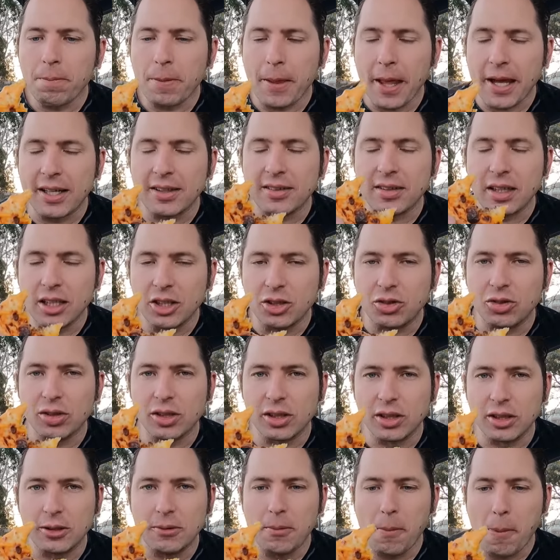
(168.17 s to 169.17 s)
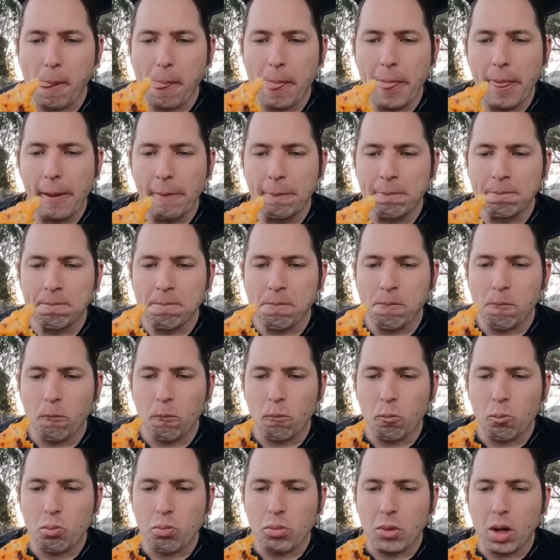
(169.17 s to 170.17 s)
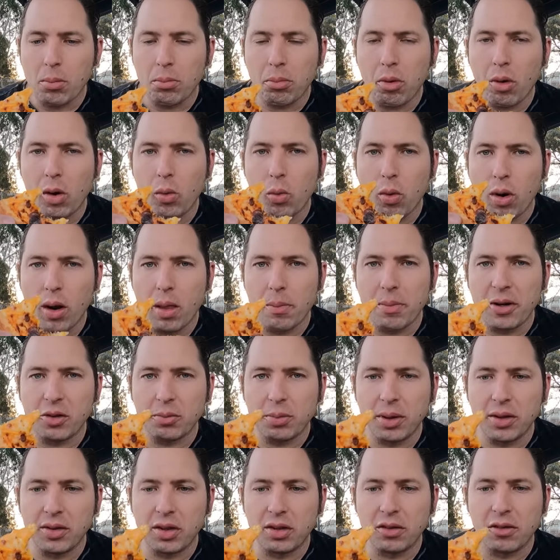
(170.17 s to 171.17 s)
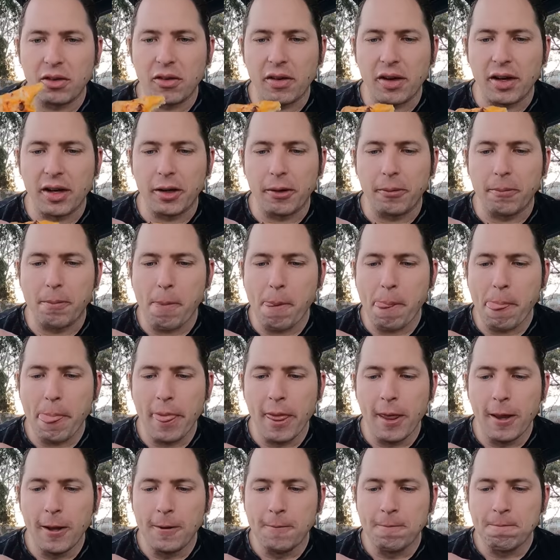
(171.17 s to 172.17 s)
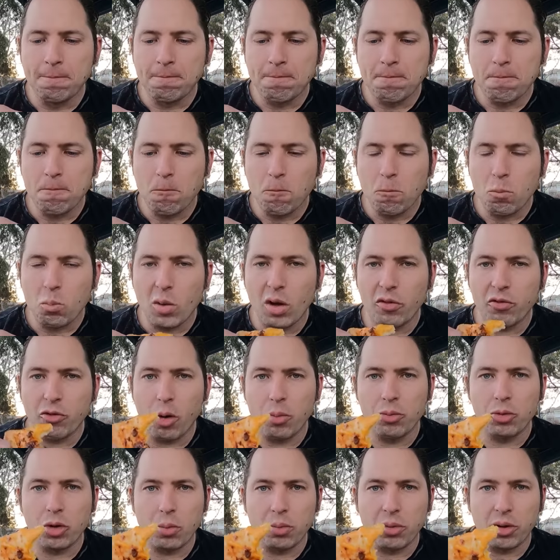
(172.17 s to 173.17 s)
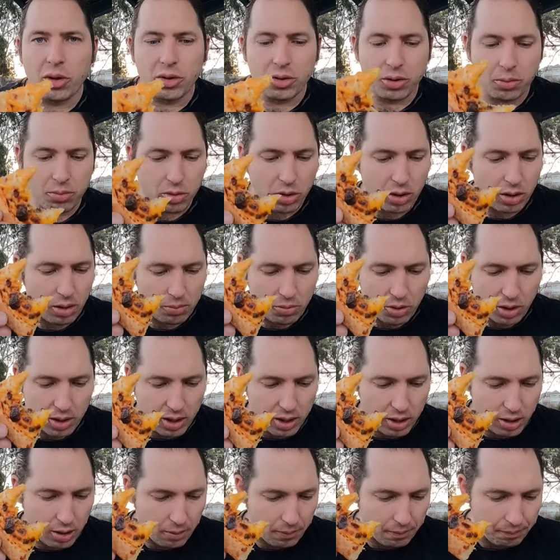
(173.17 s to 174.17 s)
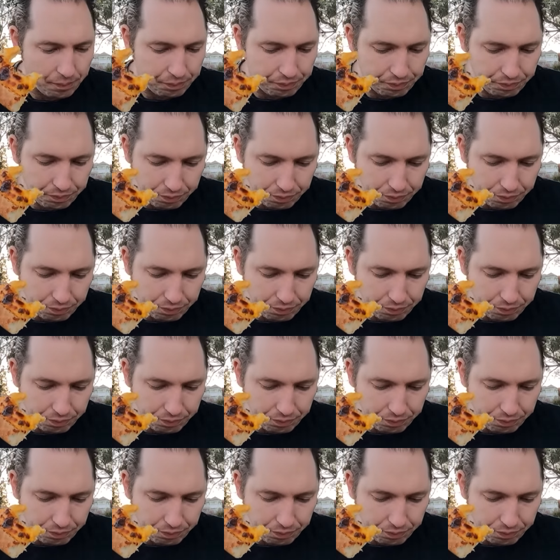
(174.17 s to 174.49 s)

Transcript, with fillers: That is literally probably one of the best pizzas I've ever had from Domino's. I'm not. I'm not kidding.